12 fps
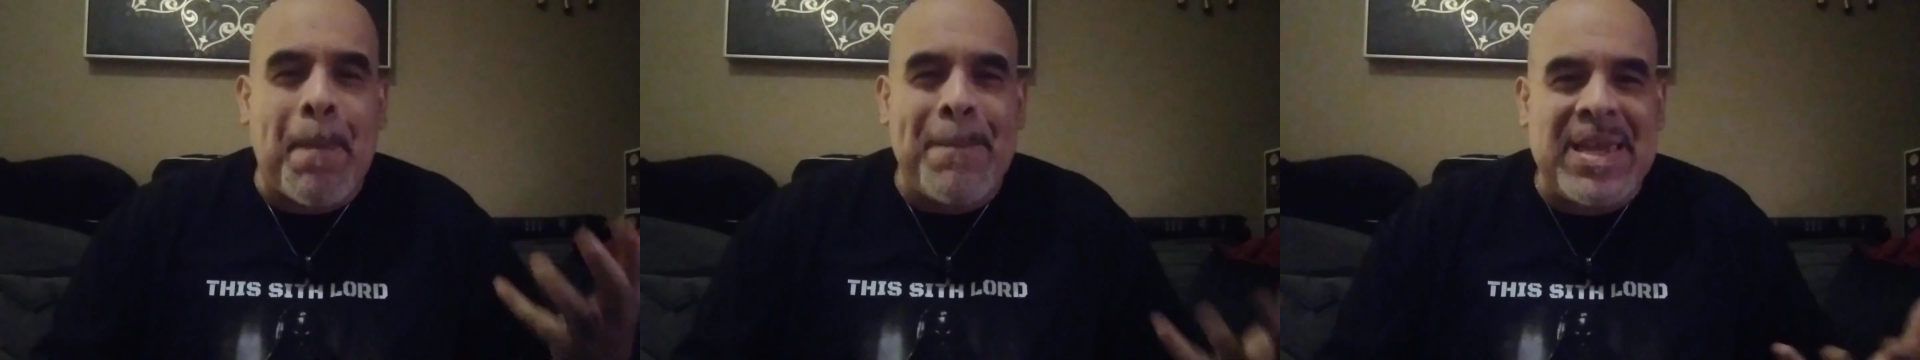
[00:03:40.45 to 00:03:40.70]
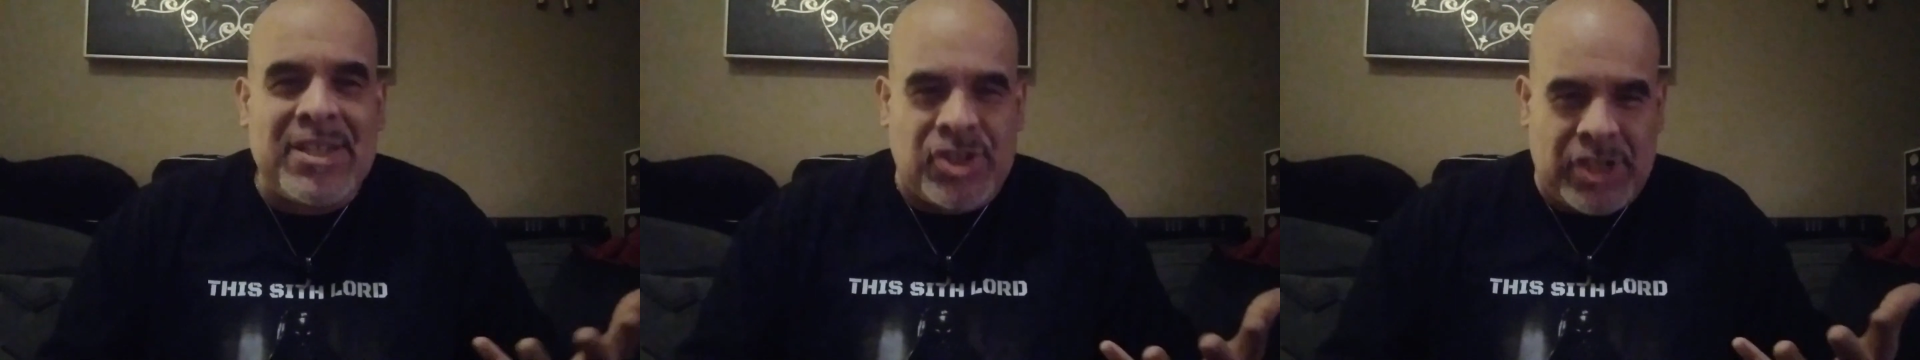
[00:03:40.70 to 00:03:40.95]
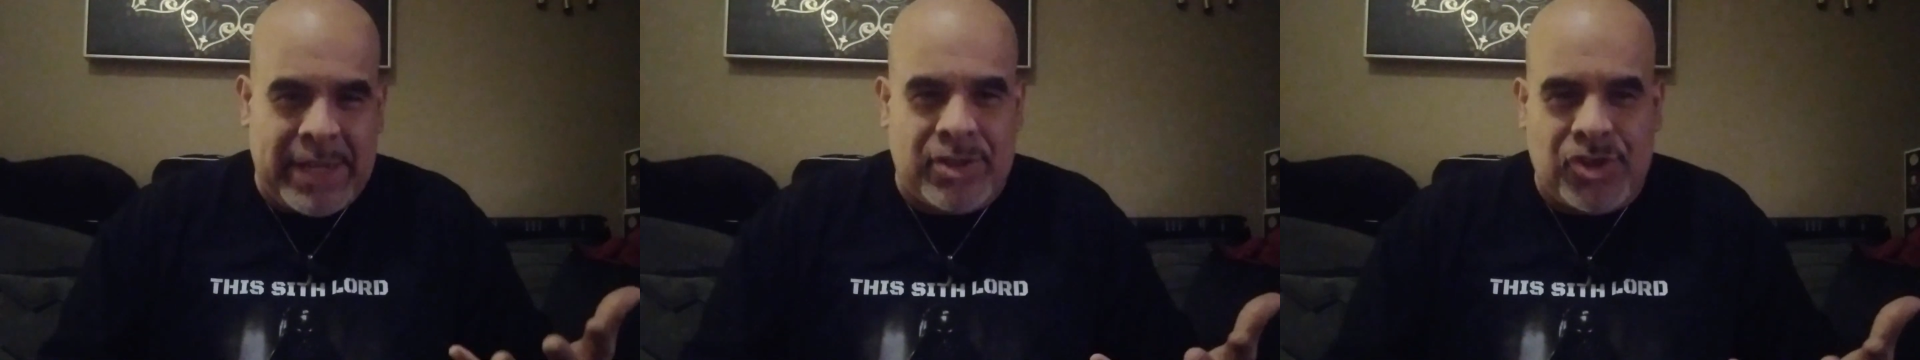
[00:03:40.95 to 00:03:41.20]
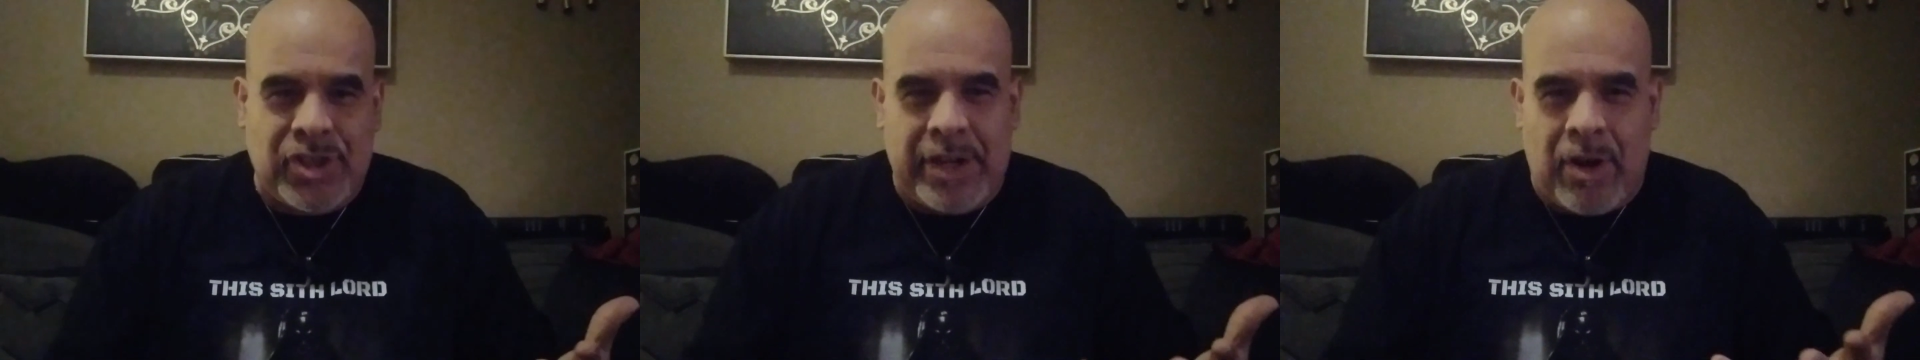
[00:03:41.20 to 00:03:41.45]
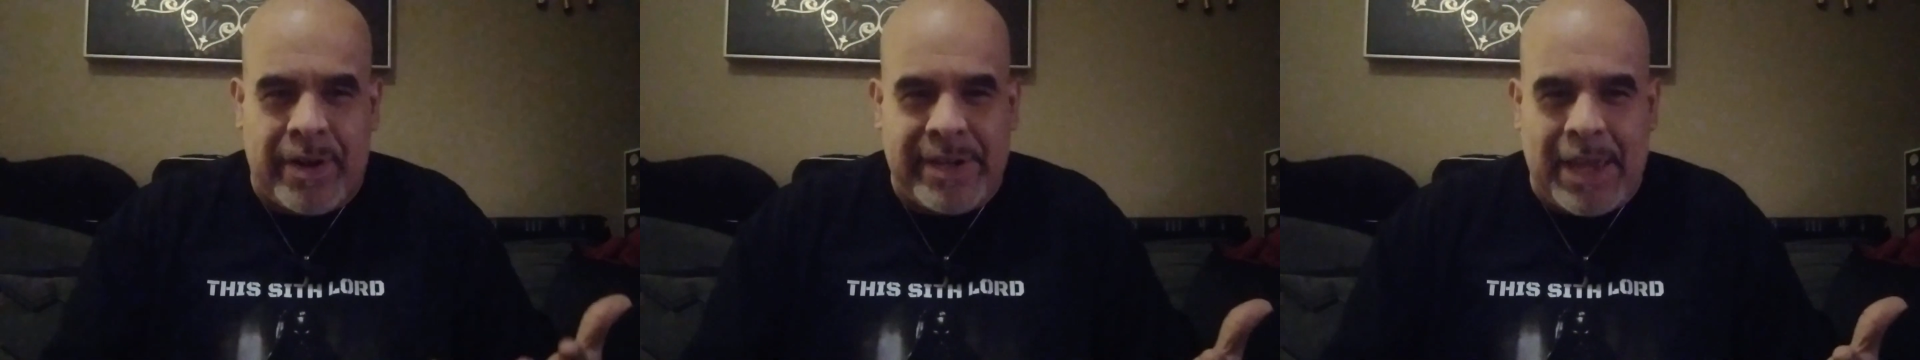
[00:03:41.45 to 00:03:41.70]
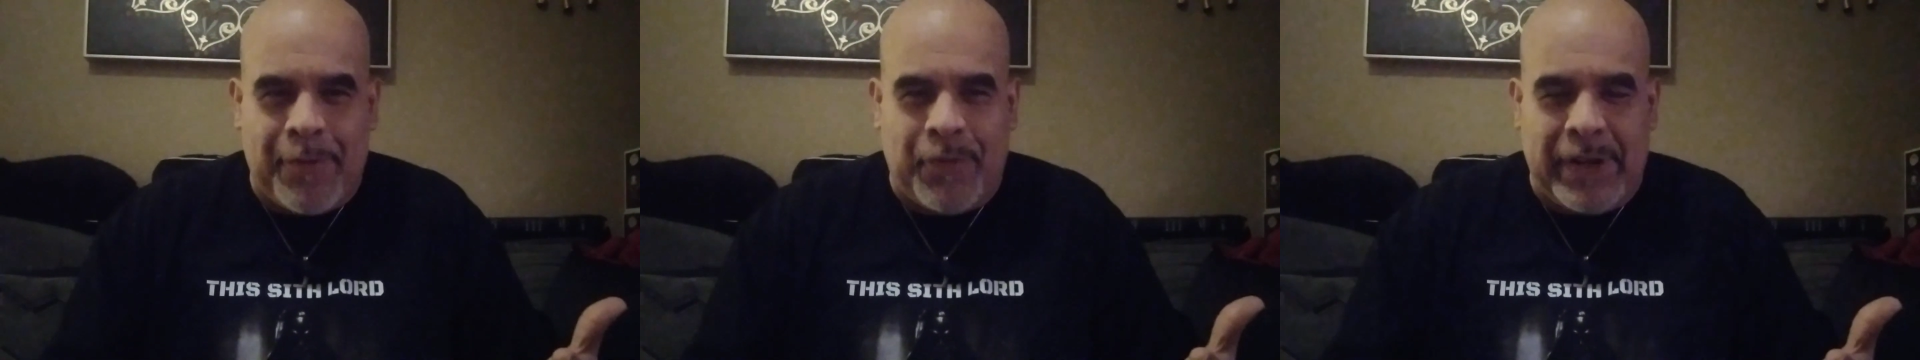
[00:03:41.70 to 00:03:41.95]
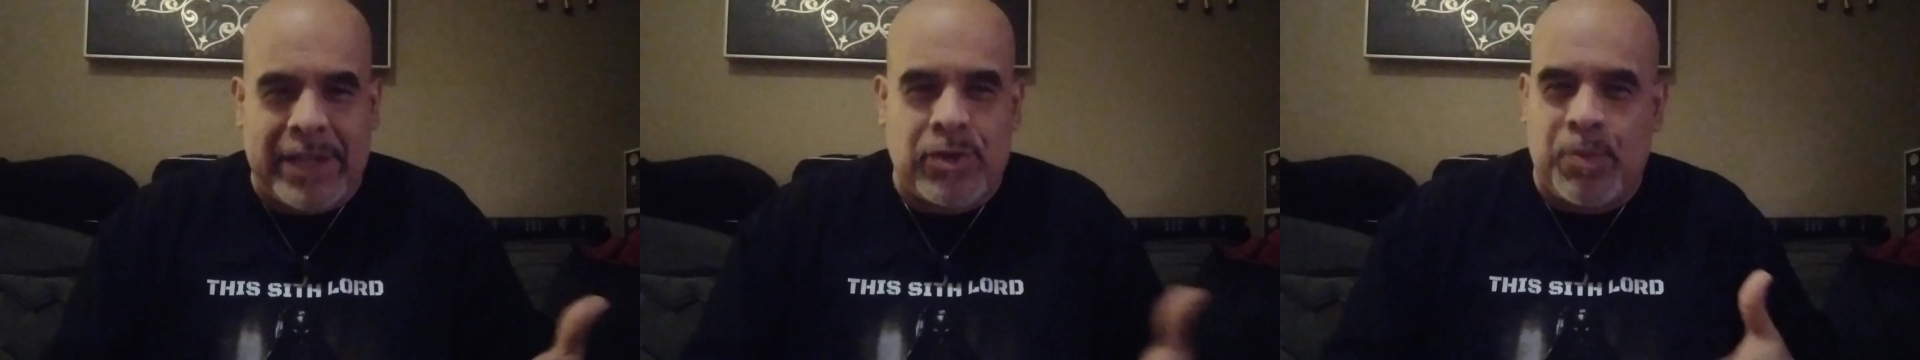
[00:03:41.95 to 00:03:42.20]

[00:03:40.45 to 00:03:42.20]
binging shit on Netflix.